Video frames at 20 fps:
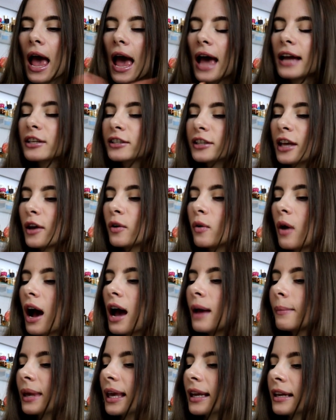And so
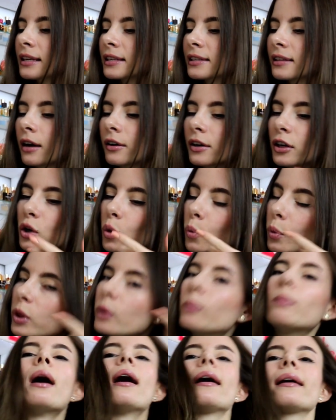I'm getting started with
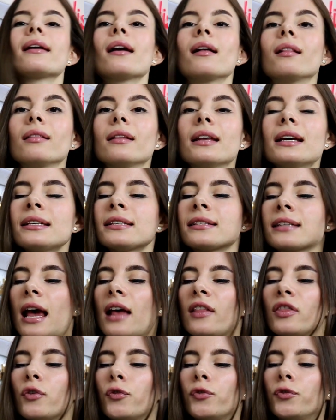my list,
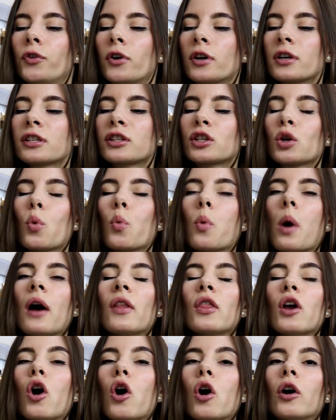and the first
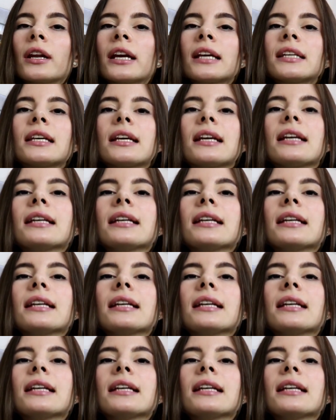one on it